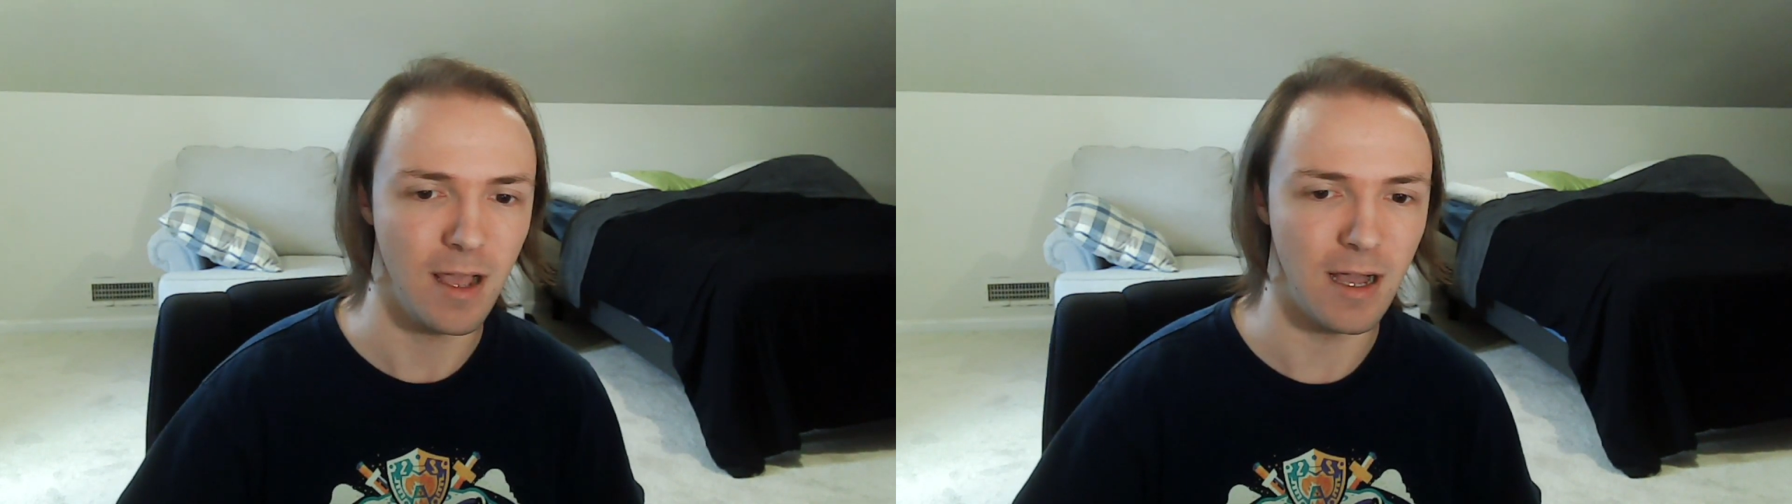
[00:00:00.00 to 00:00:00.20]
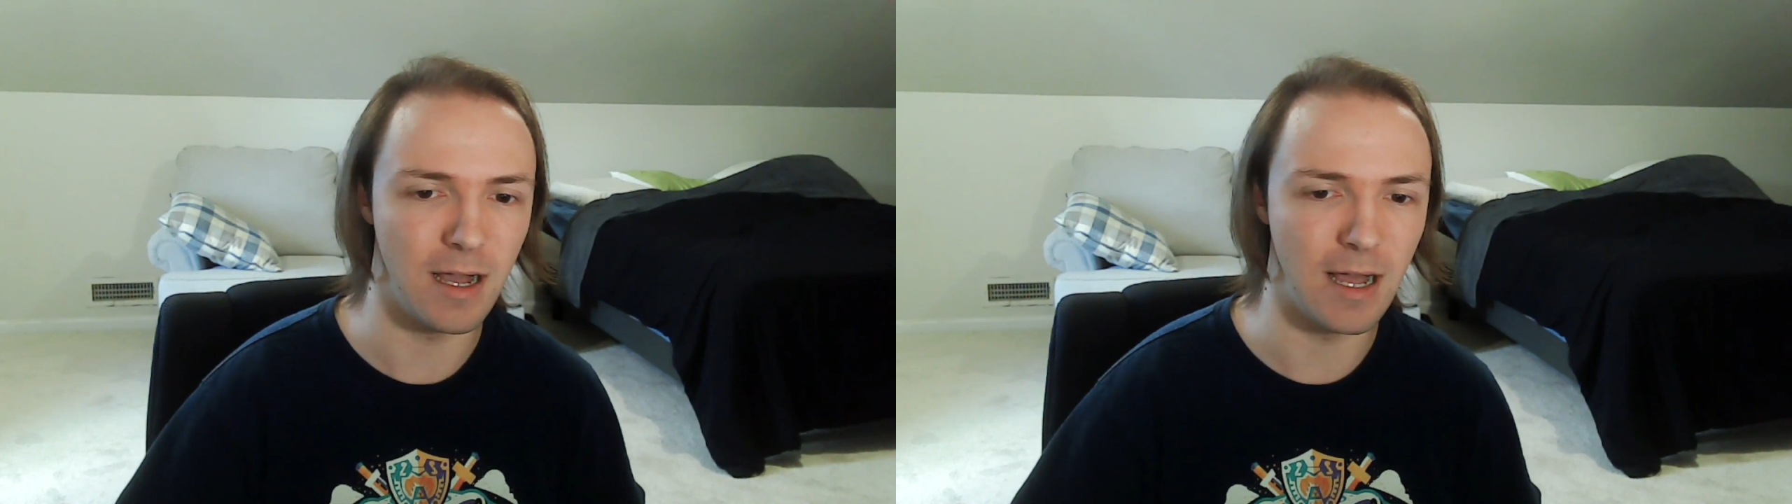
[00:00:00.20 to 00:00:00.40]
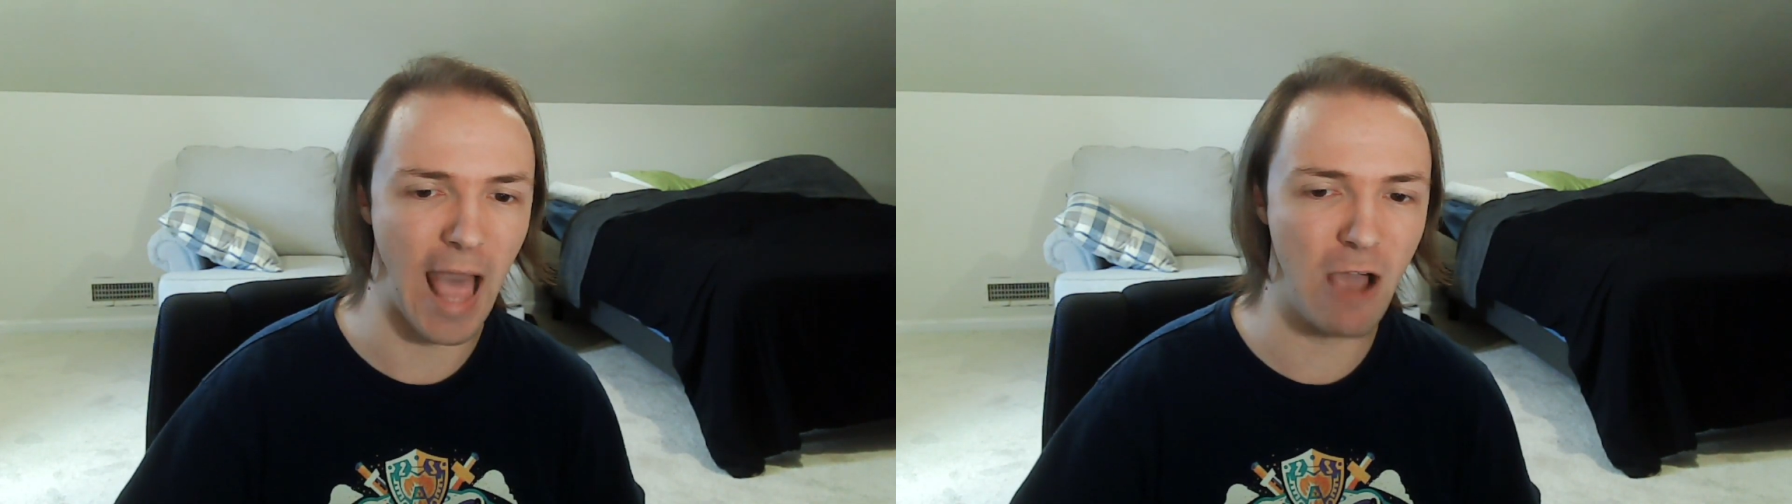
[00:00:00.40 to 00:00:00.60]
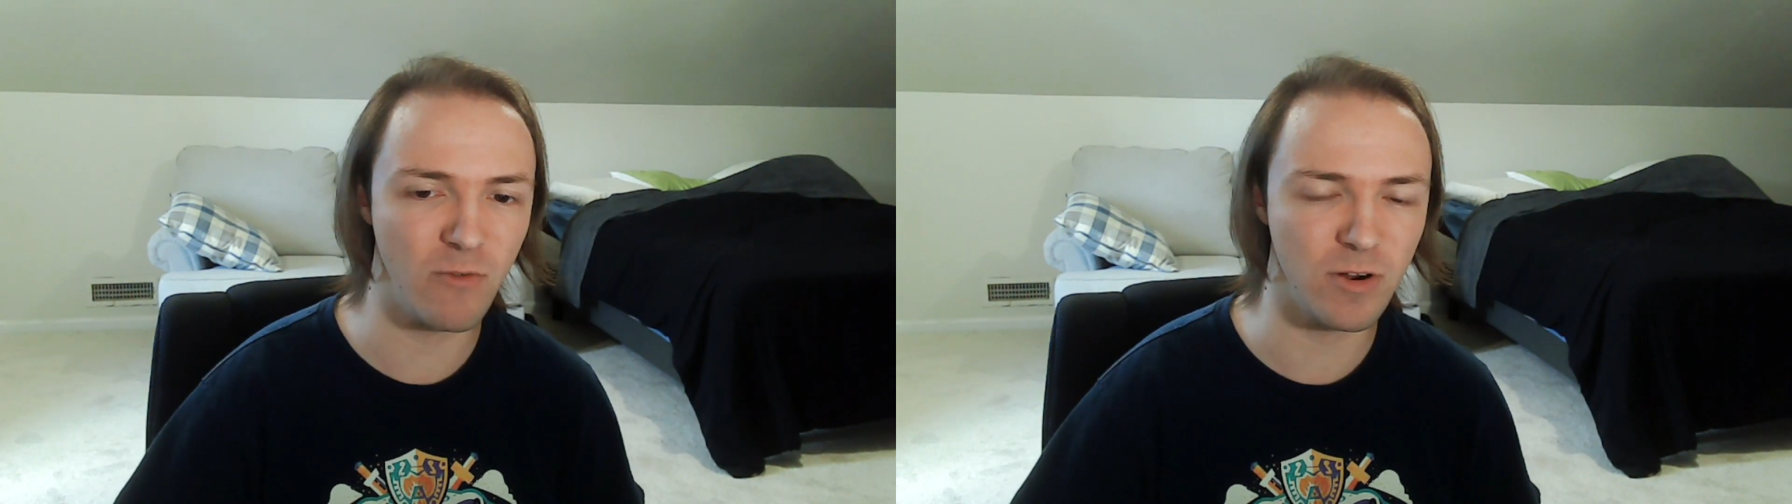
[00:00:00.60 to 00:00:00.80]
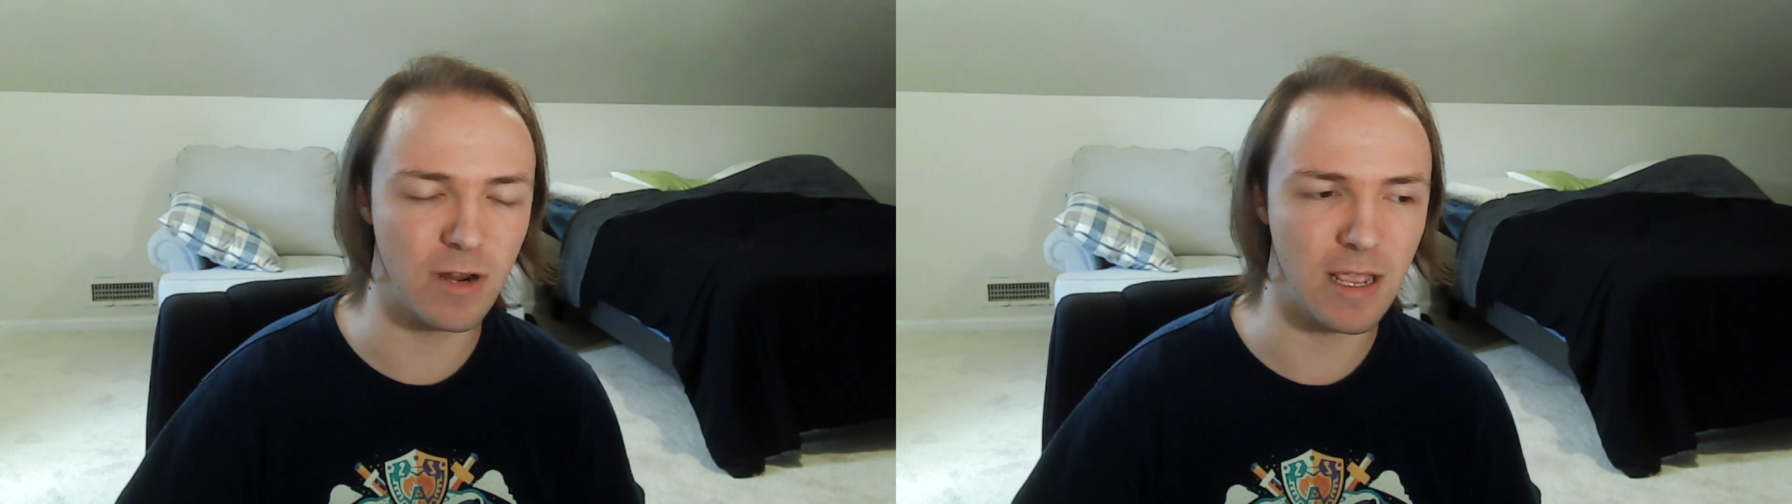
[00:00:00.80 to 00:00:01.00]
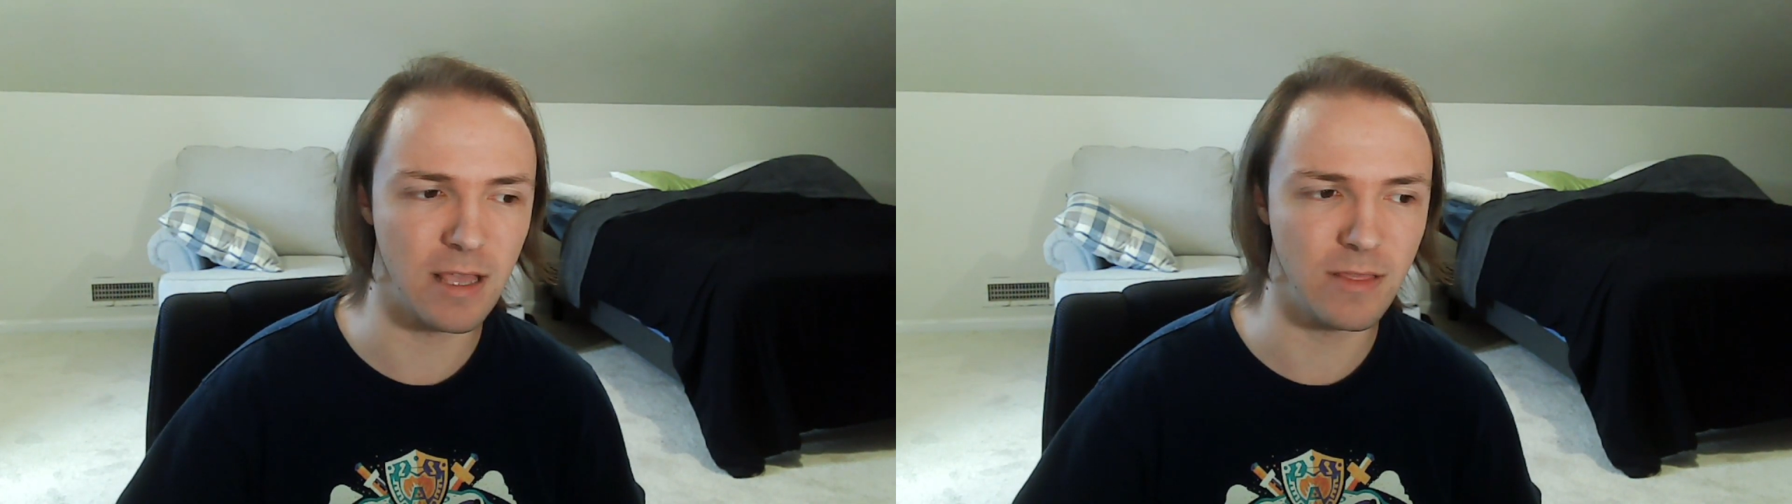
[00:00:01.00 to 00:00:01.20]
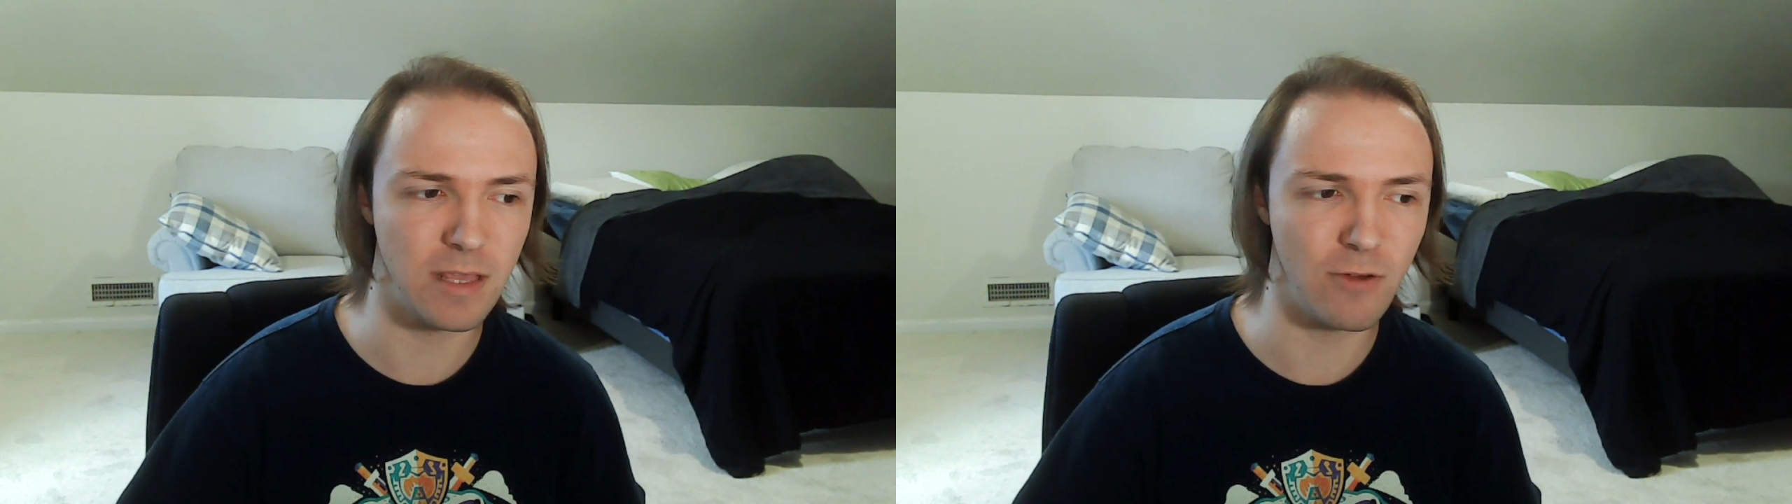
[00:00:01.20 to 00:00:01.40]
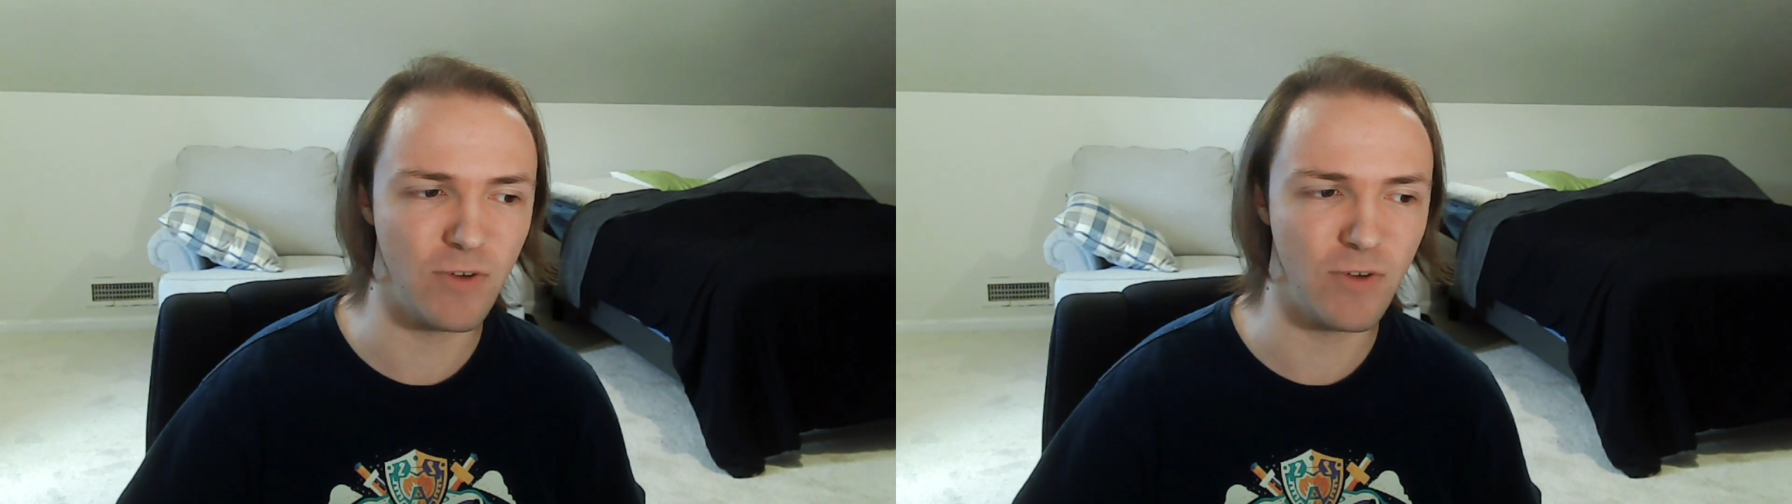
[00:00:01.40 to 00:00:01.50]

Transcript: However, in the